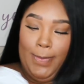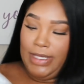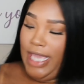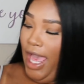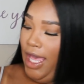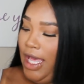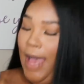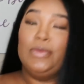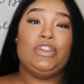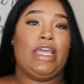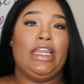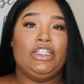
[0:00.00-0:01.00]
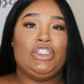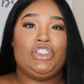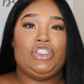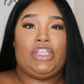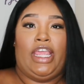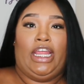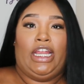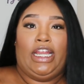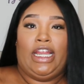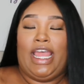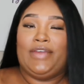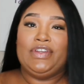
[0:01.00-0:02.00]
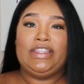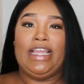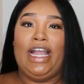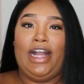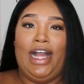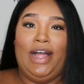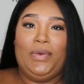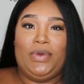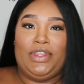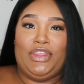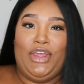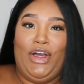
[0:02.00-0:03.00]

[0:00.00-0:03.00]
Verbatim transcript: yeah, I'm just gonna share everything I got with